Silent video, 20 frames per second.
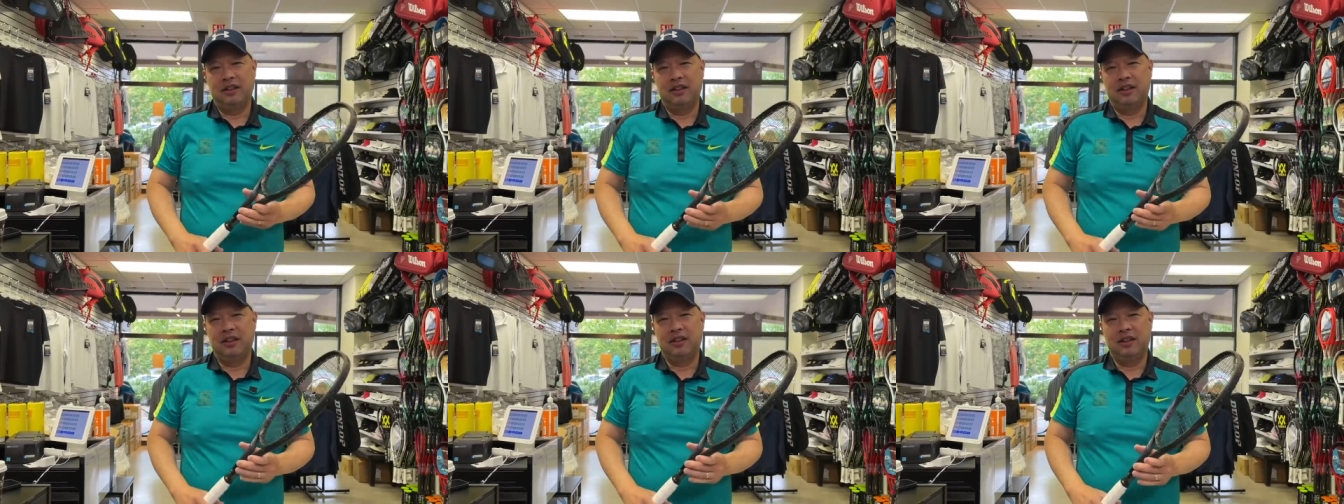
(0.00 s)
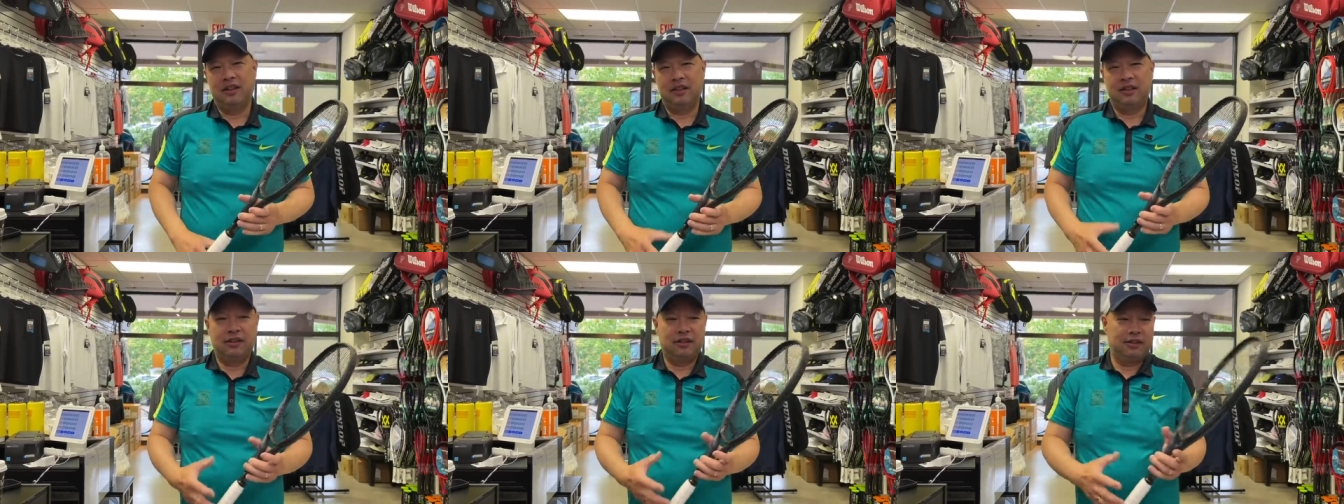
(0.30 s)

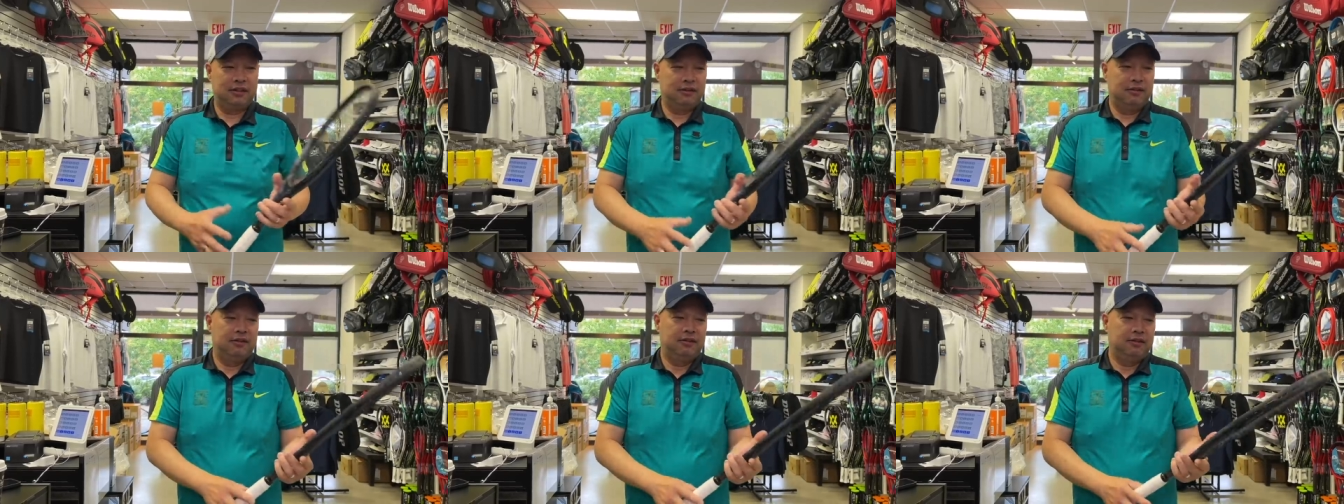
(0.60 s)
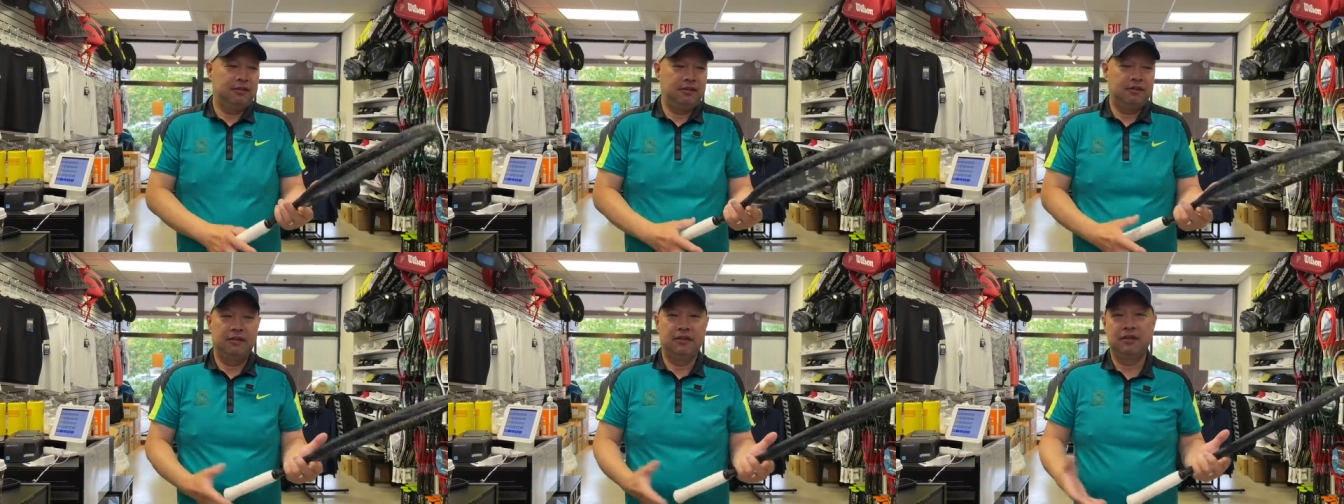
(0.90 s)
it's
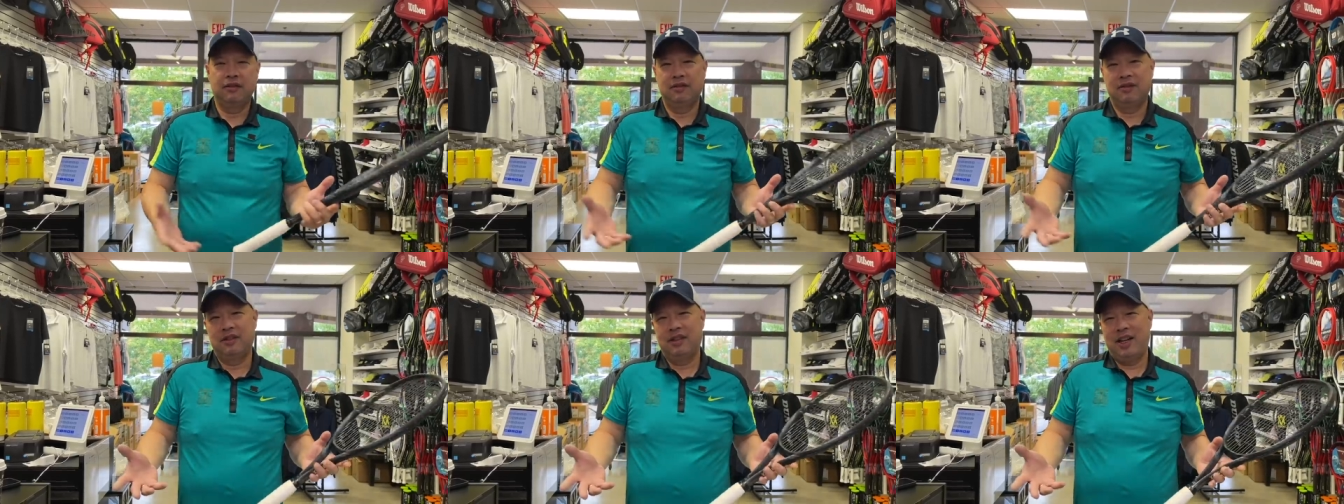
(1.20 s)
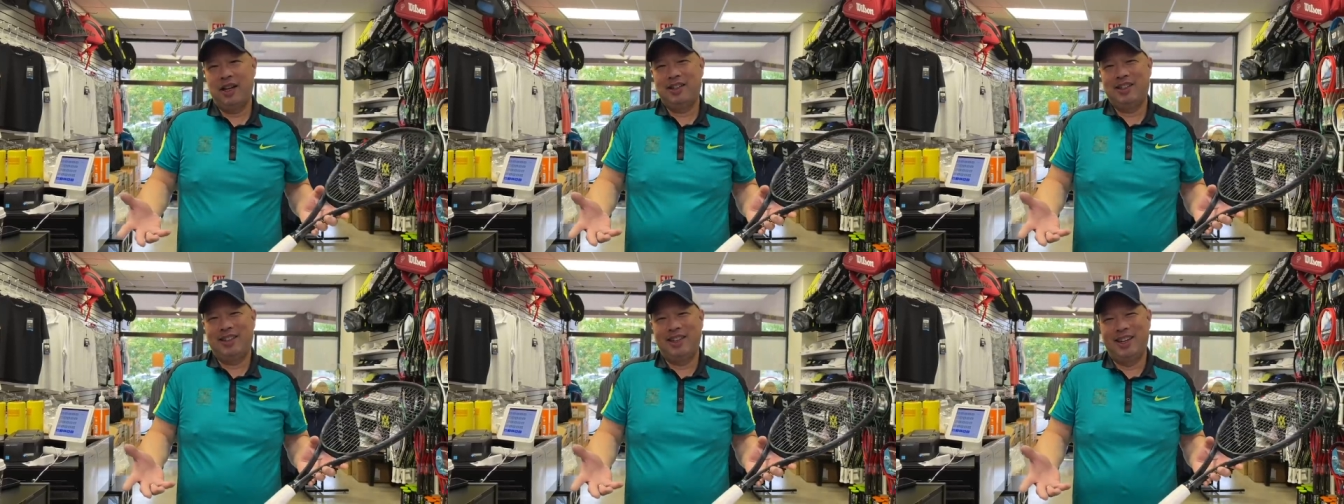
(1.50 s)

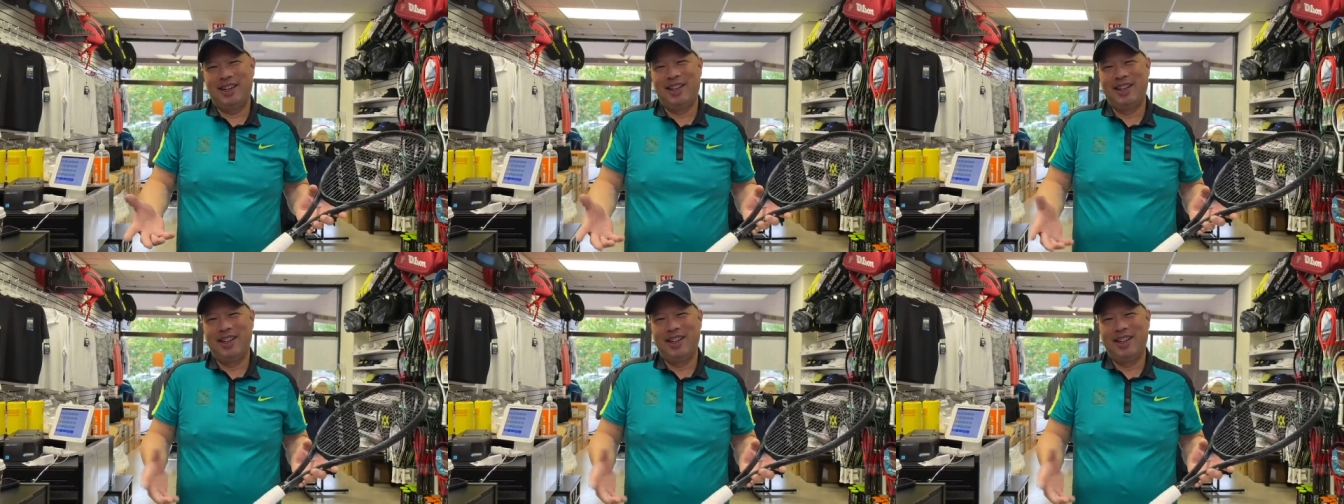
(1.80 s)
sexy.